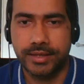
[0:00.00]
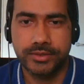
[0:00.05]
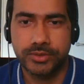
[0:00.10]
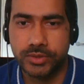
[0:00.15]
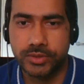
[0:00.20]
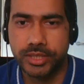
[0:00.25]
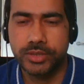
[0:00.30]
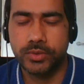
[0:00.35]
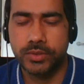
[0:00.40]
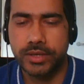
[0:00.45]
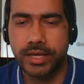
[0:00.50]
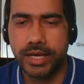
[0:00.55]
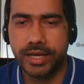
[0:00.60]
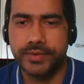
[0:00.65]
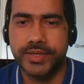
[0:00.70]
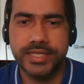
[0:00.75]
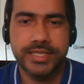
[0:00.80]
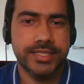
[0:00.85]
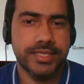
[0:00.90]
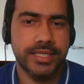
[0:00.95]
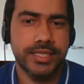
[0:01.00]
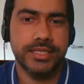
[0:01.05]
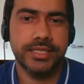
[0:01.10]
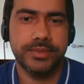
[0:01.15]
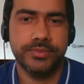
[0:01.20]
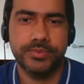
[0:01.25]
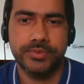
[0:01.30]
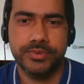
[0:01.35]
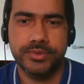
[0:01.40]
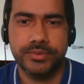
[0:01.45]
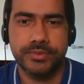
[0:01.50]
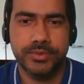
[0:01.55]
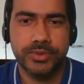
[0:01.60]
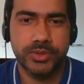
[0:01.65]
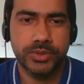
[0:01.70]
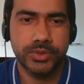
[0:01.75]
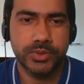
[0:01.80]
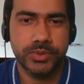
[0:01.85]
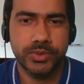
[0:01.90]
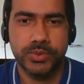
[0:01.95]
so they don't have an incentive
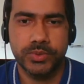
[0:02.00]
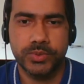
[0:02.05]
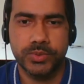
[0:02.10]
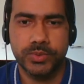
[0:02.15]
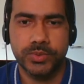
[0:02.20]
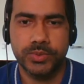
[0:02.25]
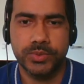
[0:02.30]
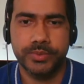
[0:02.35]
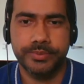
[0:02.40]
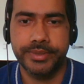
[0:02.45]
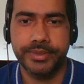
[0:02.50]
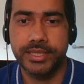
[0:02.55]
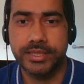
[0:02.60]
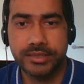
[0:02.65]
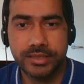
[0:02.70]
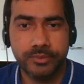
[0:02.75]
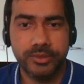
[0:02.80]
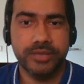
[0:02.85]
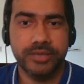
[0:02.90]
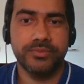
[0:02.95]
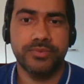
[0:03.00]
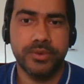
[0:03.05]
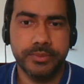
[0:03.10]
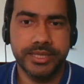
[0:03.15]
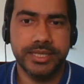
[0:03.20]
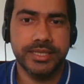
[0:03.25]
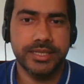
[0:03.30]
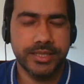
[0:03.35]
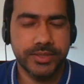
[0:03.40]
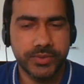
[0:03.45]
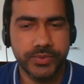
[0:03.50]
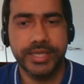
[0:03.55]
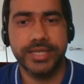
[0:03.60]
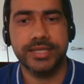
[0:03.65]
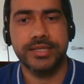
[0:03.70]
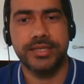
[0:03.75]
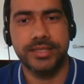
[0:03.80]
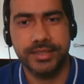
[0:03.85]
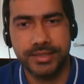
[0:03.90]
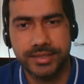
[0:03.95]
to bring someone from India
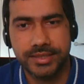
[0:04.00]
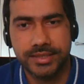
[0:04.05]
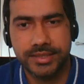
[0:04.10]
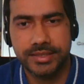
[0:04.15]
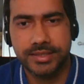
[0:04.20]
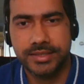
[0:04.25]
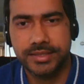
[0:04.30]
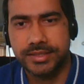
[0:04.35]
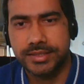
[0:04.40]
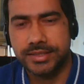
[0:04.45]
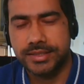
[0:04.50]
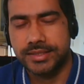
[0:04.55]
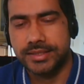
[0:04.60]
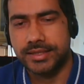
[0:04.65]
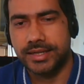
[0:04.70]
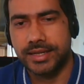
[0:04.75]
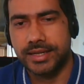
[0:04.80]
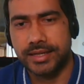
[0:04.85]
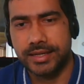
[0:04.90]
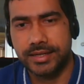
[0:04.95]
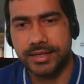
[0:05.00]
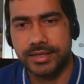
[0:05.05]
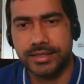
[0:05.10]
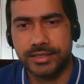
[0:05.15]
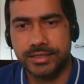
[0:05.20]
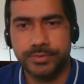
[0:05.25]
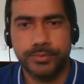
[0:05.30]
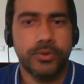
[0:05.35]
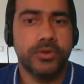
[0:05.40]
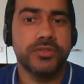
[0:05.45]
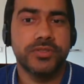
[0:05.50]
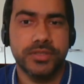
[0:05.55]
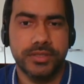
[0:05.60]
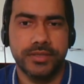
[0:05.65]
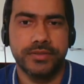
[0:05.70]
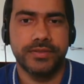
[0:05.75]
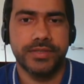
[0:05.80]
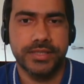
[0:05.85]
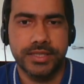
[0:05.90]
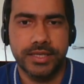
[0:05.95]
directly and sponsor
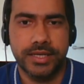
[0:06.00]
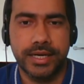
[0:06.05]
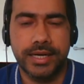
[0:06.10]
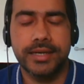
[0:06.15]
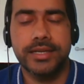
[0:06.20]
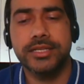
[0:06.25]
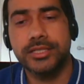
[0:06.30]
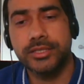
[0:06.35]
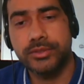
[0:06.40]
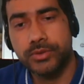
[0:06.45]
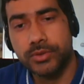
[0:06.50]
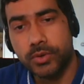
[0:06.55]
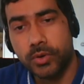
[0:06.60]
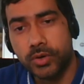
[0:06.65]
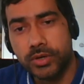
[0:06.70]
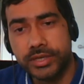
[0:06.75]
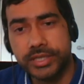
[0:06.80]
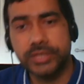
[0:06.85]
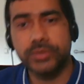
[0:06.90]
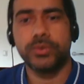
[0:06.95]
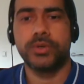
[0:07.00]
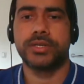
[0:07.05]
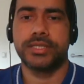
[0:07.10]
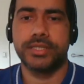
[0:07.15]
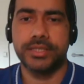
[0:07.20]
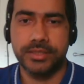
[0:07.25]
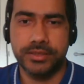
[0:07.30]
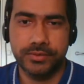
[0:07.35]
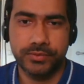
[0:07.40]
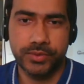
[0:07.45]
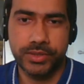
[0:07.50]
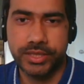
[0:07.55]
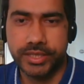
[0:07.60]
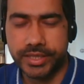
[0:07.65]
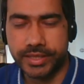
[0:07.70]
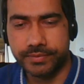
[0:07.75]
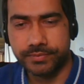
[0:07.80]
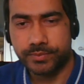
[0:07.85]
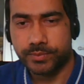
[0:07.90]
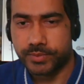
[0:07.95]
their visa, unless you're already working with
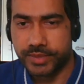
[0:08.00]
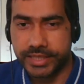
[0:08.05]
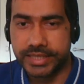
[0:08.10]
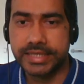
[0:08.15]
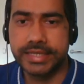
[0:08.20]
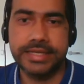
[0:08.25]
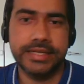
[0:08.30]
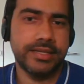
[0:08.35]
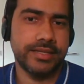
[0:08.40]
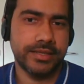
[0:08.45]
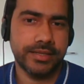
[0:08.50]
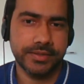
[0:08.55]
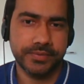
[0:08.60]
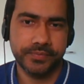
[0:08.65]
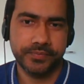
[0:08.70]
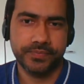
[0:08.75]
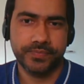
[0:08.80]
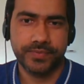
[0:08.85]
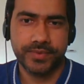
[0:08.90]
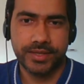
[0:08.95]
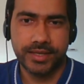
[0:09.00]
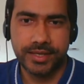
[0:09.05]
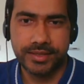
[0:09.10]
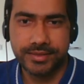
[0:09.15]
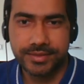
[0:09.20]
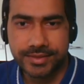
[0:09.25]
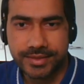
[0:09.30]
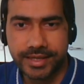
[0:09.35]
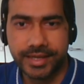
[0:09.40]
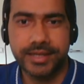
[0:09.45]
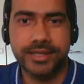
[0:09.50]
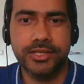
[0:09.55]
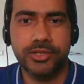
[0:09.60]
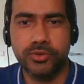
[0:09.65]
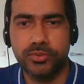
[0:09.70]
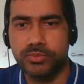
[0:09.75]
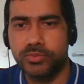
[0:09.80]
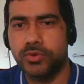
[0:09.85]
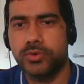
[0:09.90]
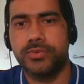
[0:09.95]
them in India and then
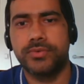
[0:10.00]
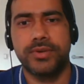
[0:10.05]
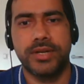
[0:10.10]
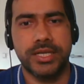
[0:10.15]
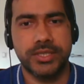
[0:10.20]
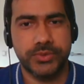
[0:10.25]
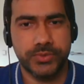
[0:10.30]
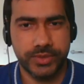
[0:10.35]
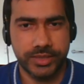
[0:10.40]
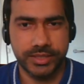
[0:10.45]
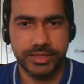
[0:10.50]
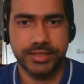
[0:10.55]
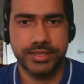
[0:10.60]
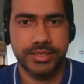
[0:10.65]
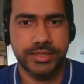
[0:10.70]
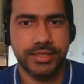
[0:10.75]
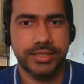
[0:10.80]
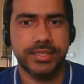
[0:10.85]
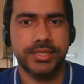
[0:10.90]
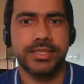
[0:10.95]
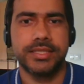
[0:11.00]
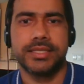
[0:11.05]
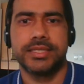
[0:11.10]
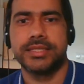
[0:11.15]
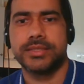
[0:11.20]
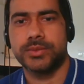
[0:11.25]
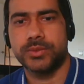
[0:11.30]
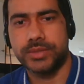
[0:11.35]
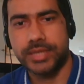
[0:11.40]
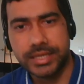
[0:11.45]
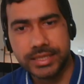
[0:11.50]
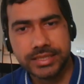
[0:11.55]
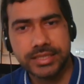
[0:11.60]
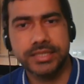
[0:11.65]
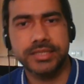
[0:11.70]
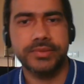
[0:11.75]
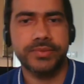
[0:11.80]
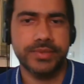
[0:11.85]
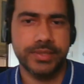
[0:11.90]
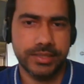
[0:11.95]
you move laterally. So that's
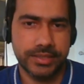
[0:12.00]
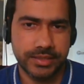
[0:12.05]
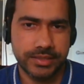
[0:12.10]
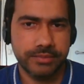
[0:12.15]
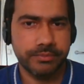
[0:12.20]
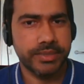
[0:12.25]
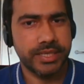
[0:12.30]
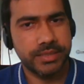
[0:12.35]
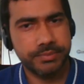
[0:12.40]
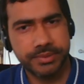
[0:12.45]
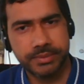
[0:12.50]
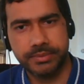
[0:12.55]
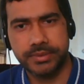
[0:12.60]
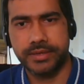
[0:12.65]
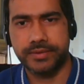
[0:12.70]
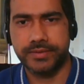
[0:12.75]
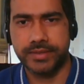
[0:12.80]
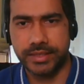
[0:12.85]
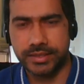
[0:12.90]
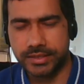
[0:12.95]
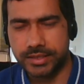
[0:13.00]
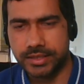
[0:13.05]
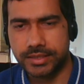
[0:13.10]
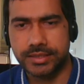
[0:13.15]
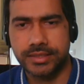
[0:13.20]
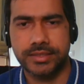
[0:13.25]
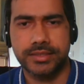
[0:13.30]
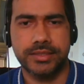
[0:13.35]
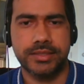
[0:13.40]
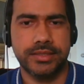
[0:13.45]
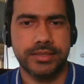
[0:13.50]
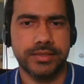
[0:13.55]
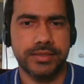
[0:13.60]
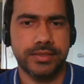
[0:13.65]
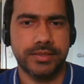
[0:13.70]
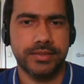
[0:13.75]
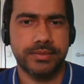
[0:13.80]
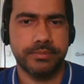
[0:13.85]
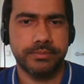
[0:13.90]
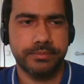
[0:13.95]
a different thing. Many people have done that.
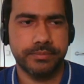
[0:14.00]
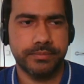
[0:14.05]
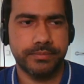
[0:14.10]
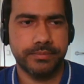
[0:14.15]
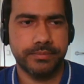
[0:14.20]
So